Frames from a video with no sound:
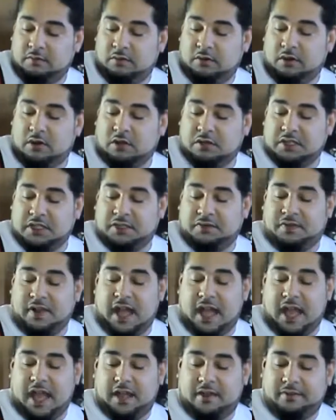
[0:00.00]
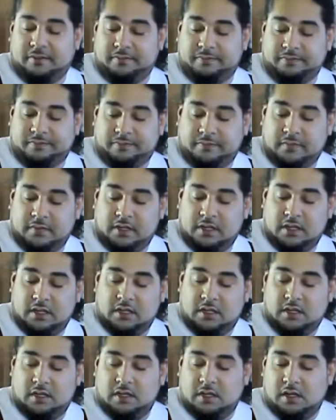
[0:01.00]
We'll go just
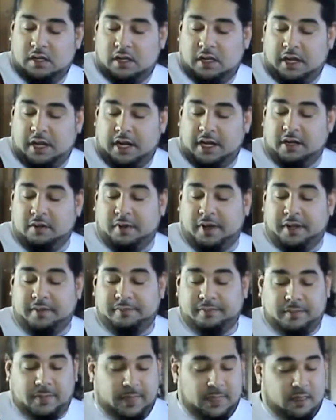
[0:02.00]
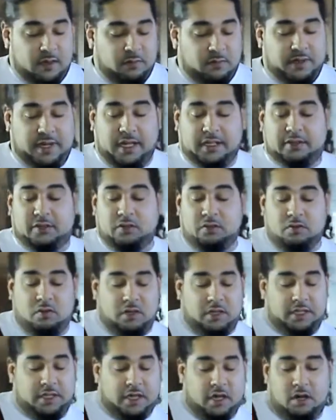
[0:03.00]
5. Anyway, we got 2
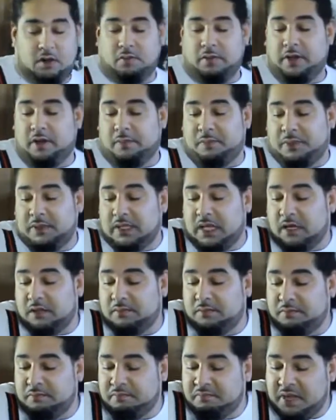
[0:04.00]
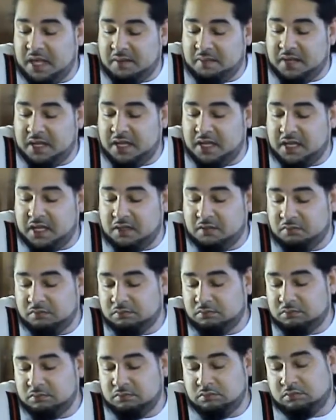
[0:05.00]
more to go. We're going to pull out maybe
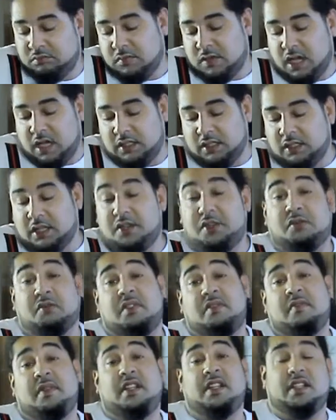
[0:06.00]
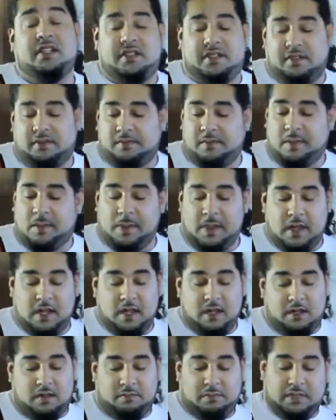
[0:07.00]
another 3 minutes.
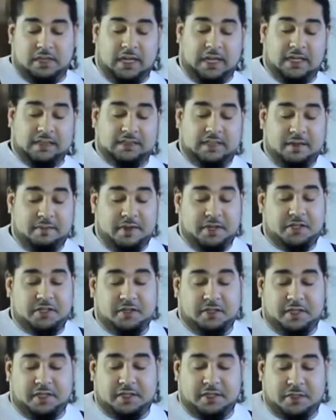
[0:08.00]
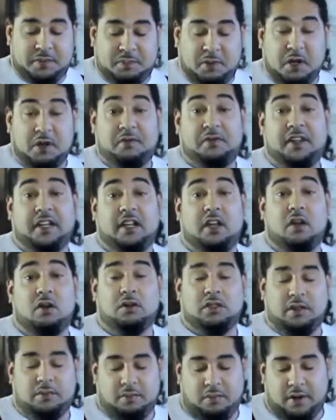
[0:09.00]
But like I said, make sure that it's perfect
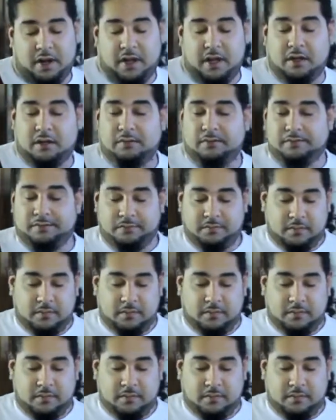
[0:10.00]
golden brown.